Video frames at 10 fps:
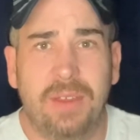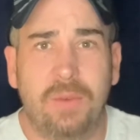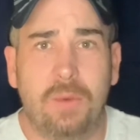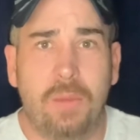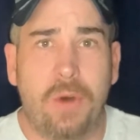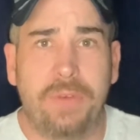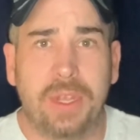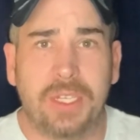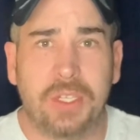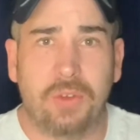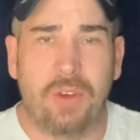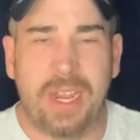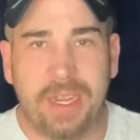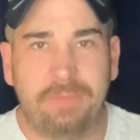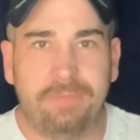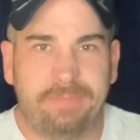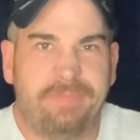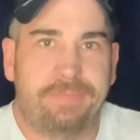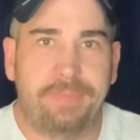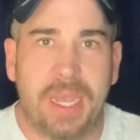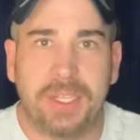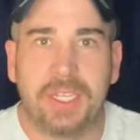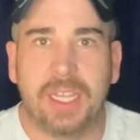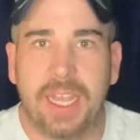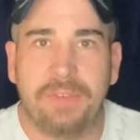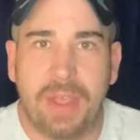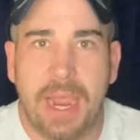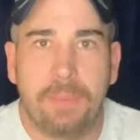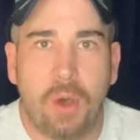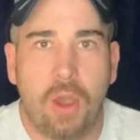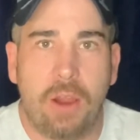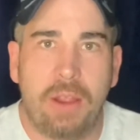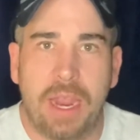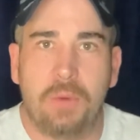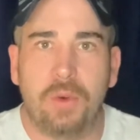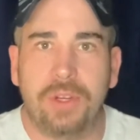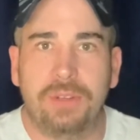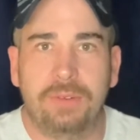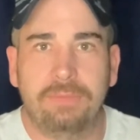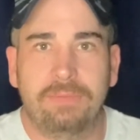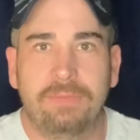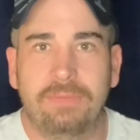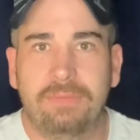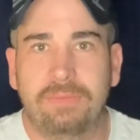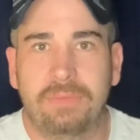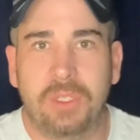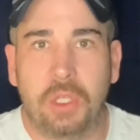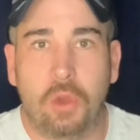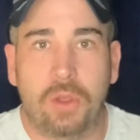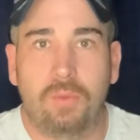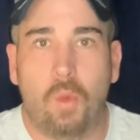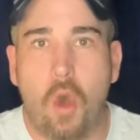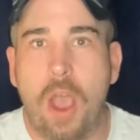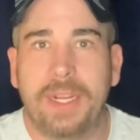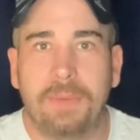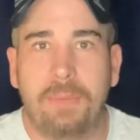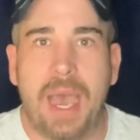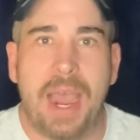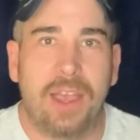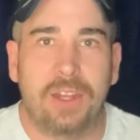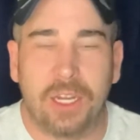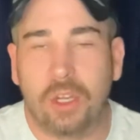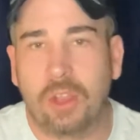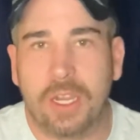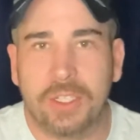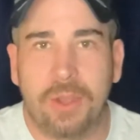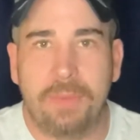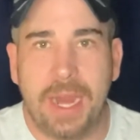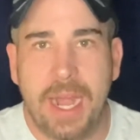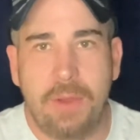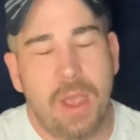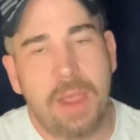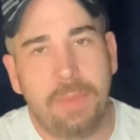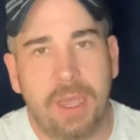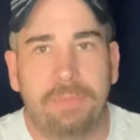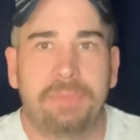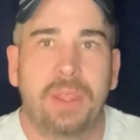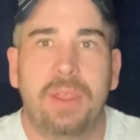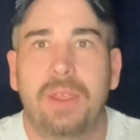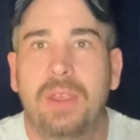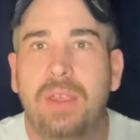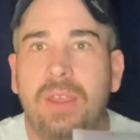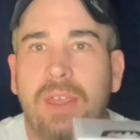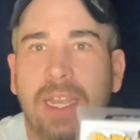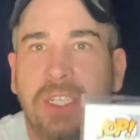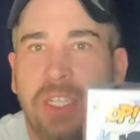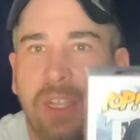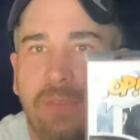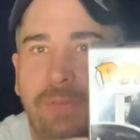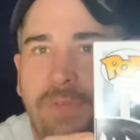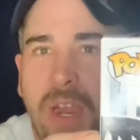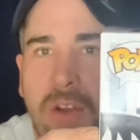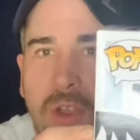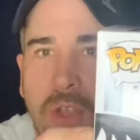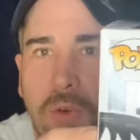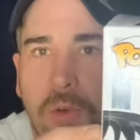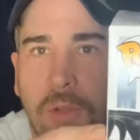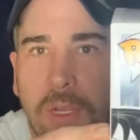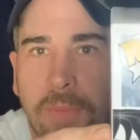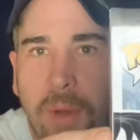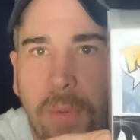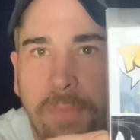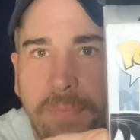Morbius is already basically a vampire. He would look white and pale and look like a zombie anyway, but it's still a very cool looking model.